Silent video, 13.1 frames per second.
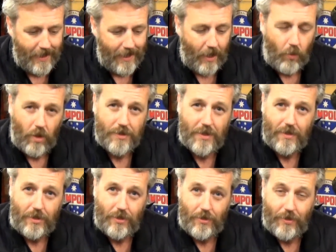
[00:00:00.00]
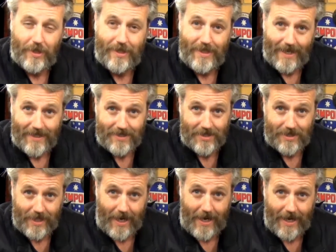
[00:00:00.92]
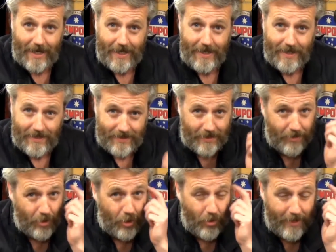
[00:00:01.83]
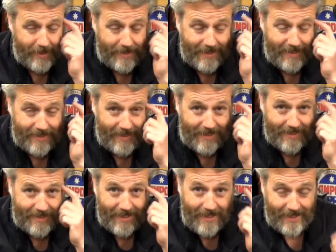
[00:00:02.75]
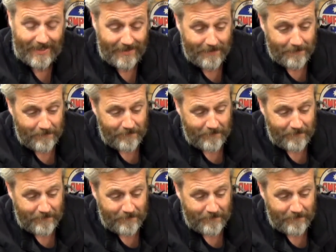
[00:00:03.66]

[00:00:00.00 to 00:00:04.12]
It wasn't until the next day that it all went ding, ding, ding.